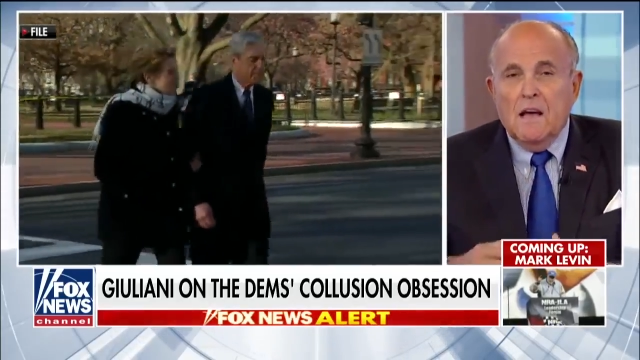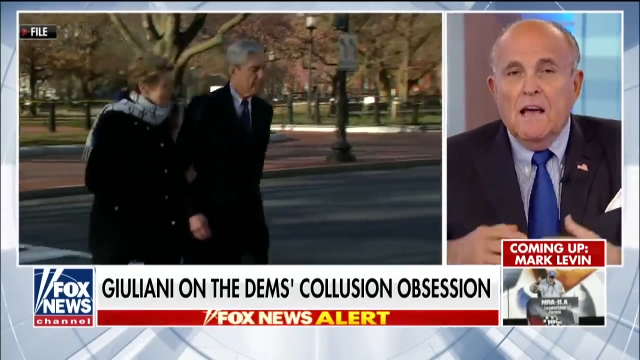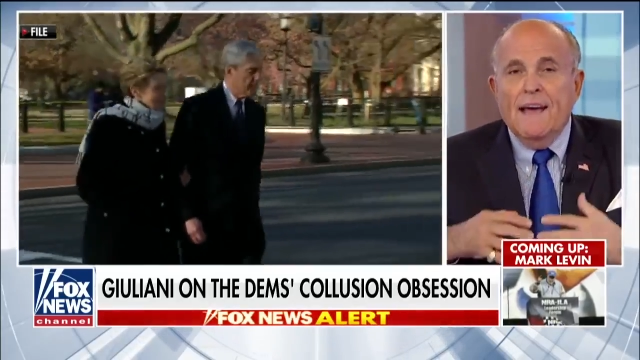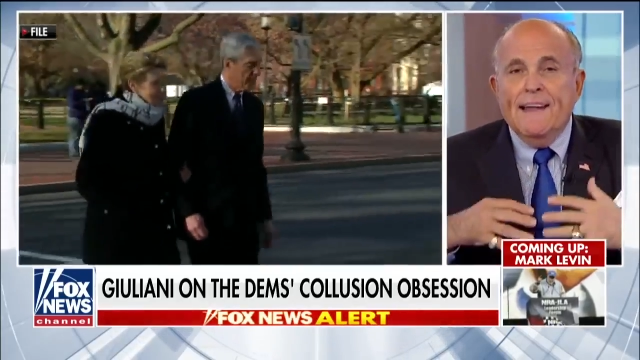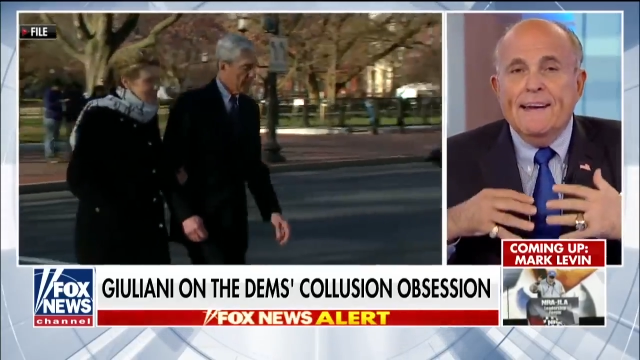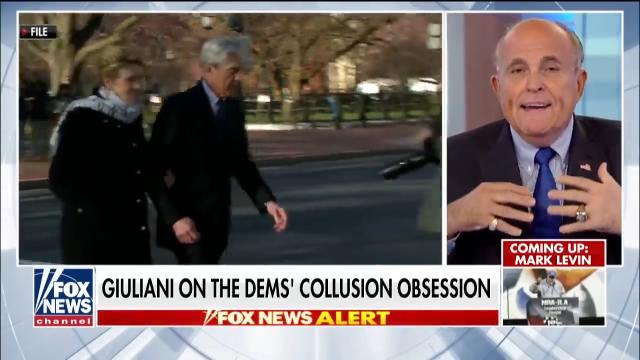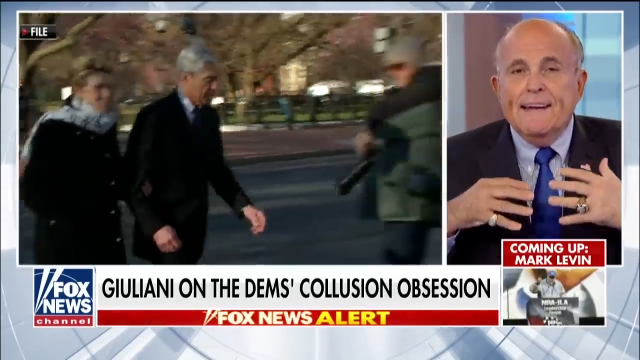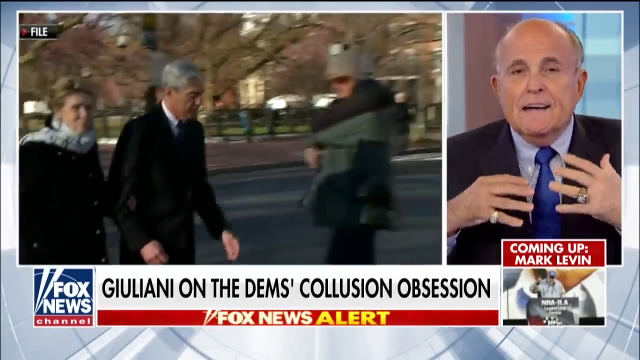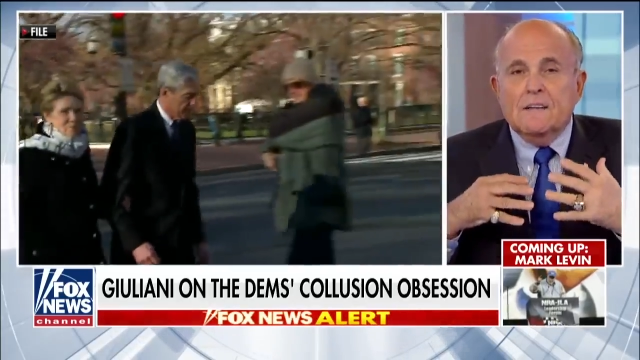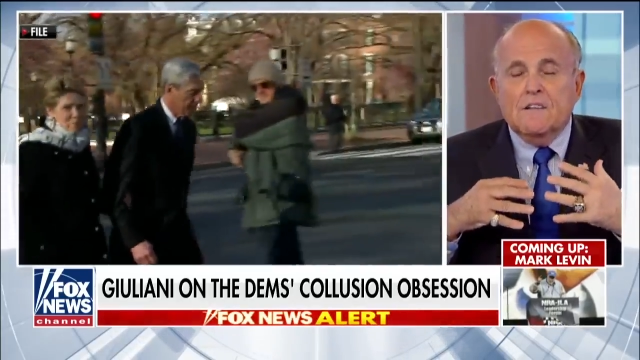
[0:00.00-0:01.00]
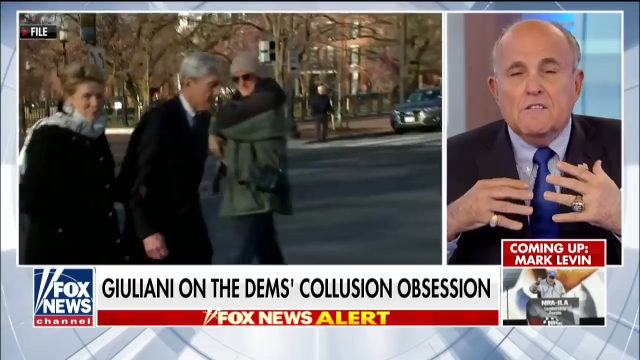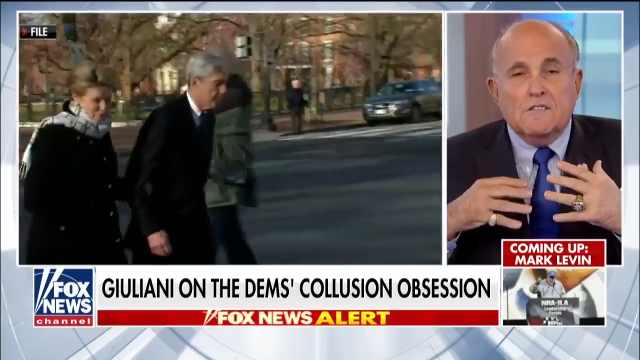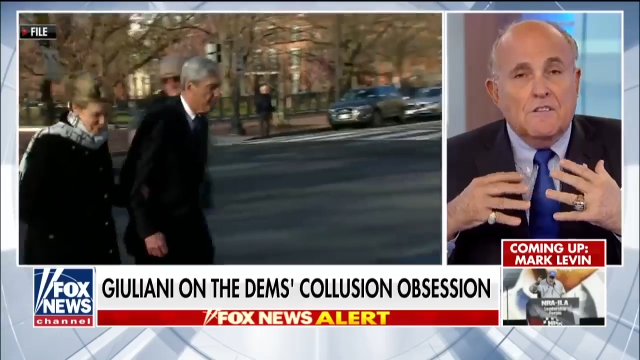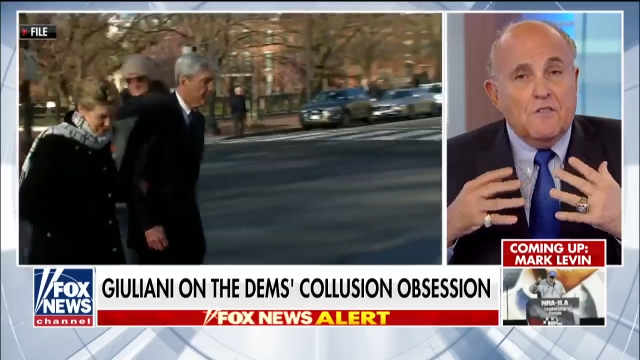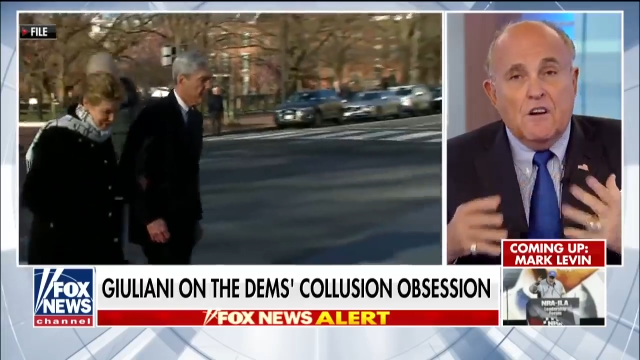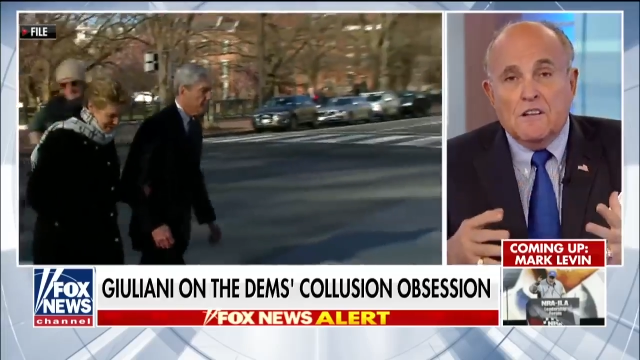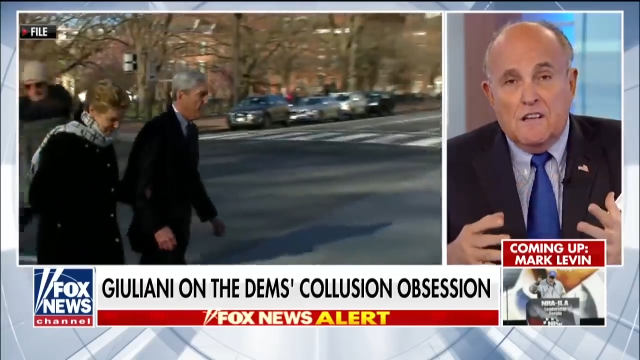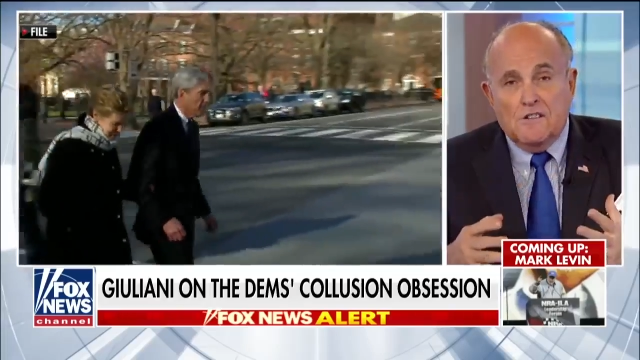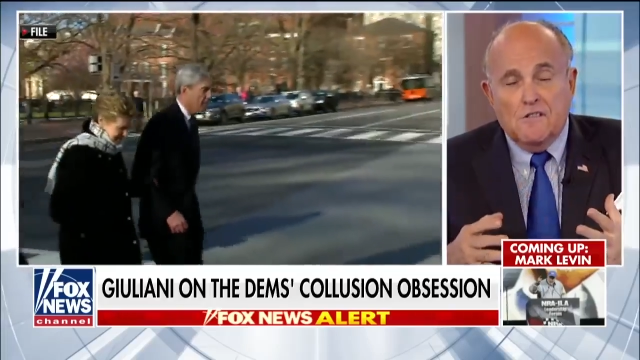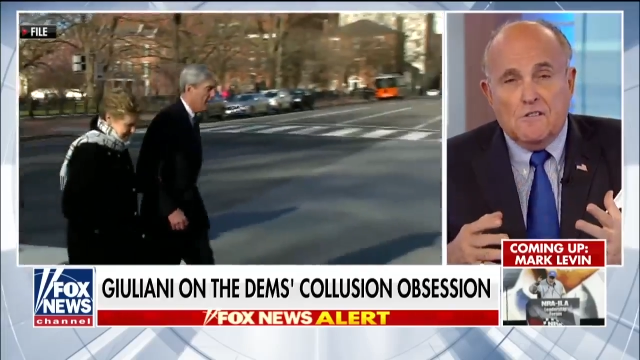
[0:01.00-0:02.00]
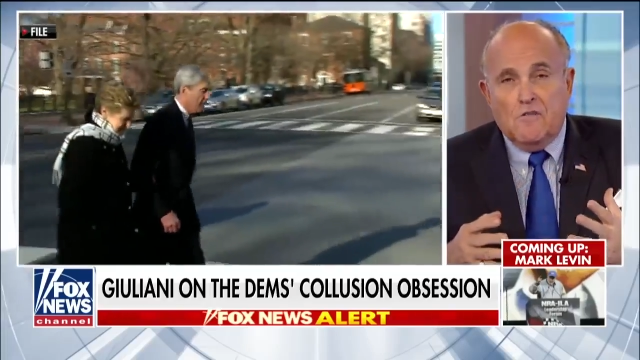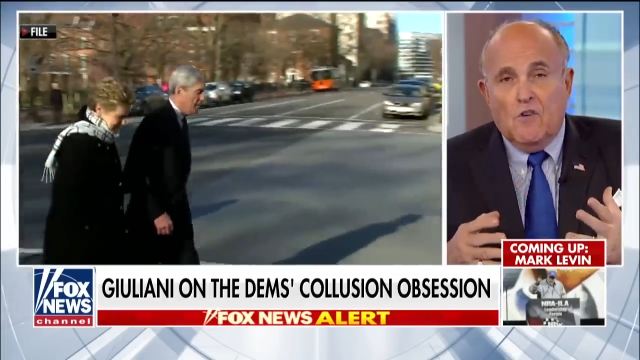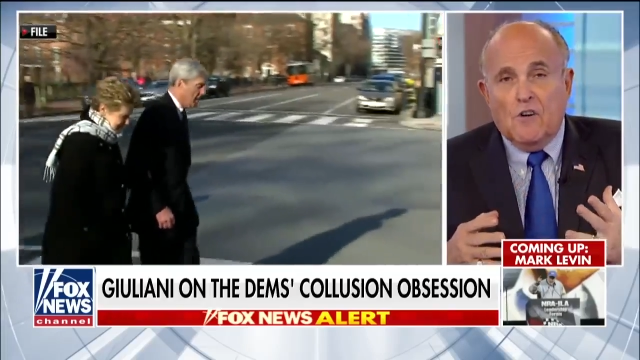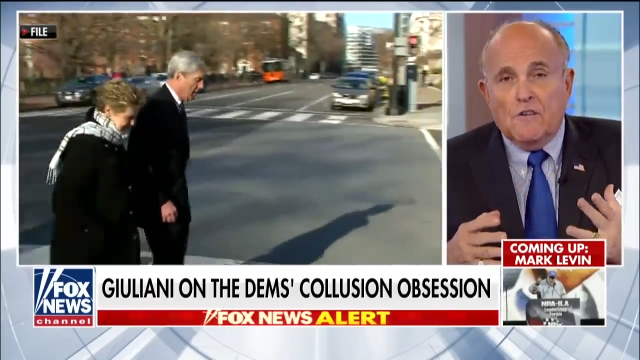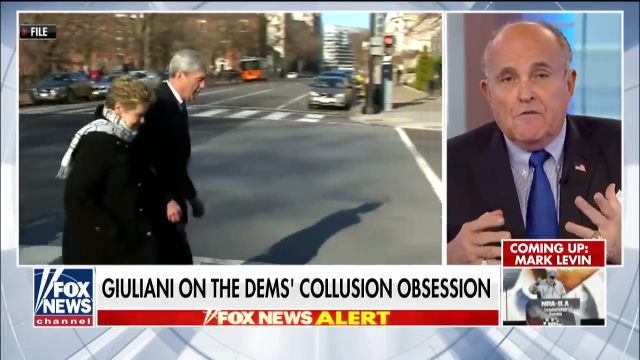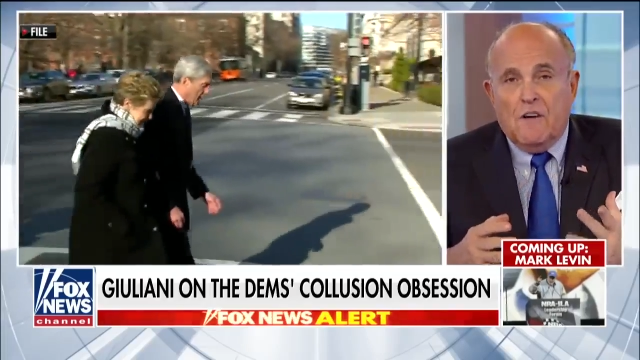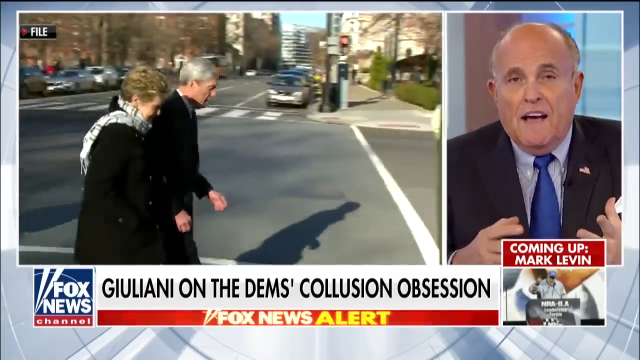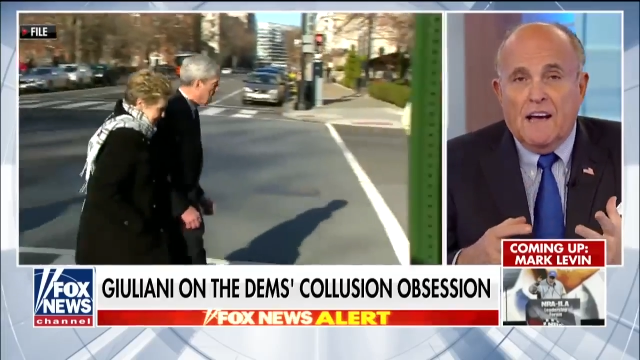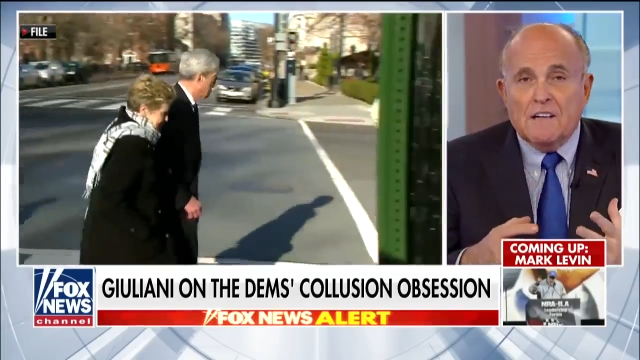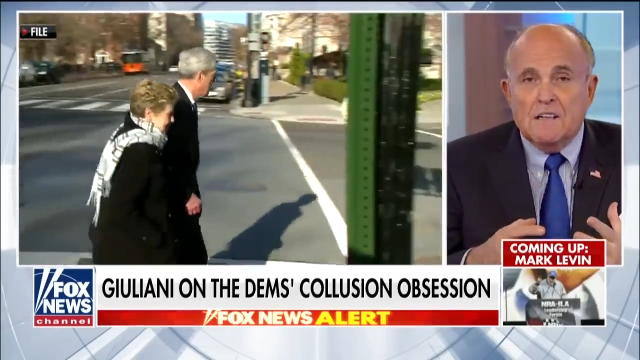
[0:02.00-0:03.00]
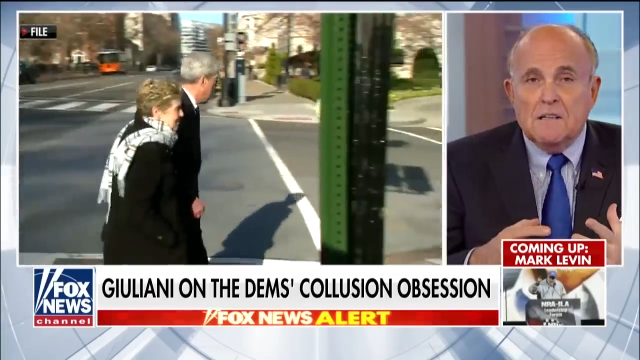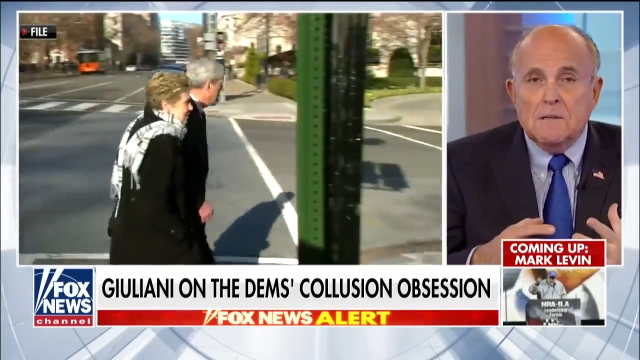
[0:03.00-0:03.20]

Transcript: And the difficult issues of law and fact,